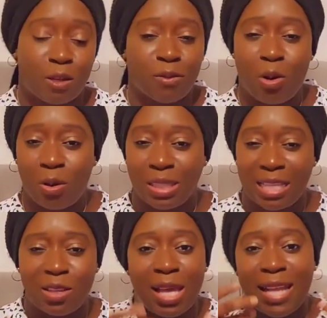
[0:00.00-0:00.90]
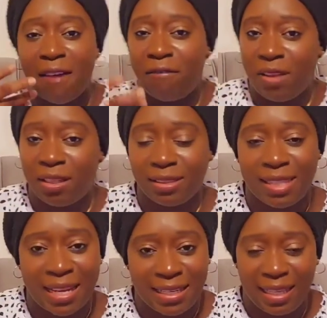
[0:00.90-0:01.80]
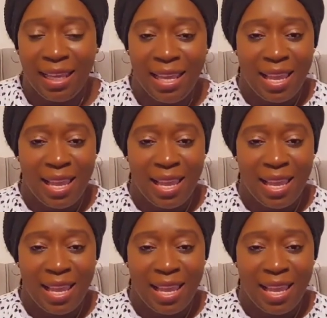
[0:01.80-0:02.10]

of God. That's how I felt that day.